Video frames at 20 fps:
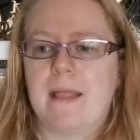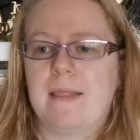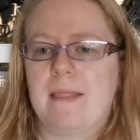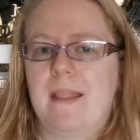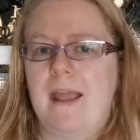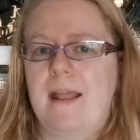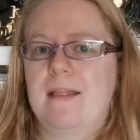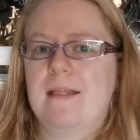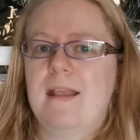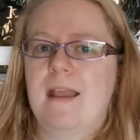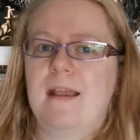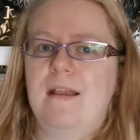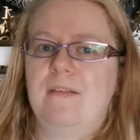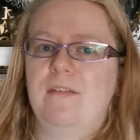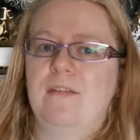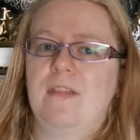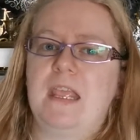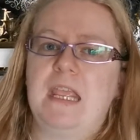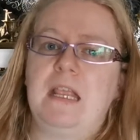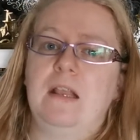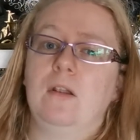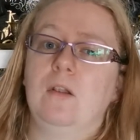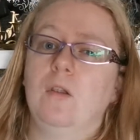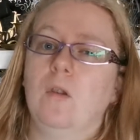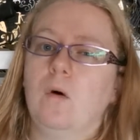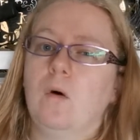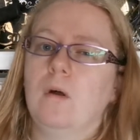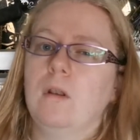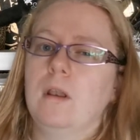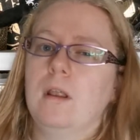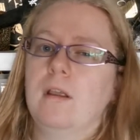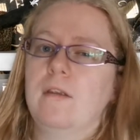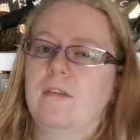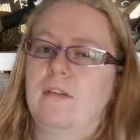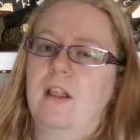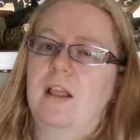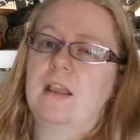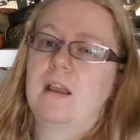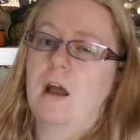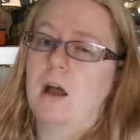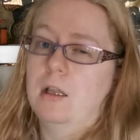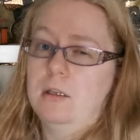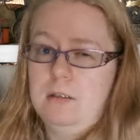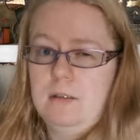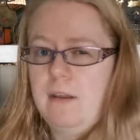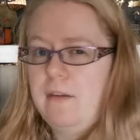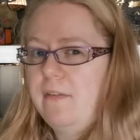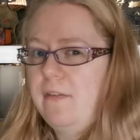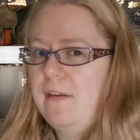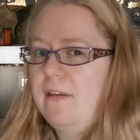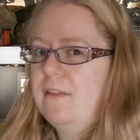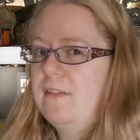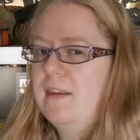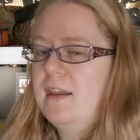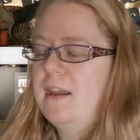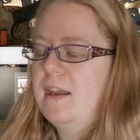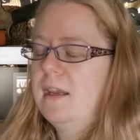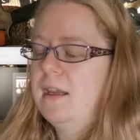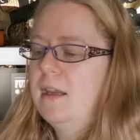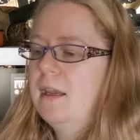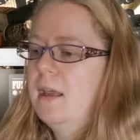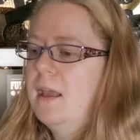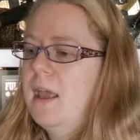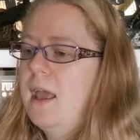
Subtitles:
and then there's the lawless like undercity.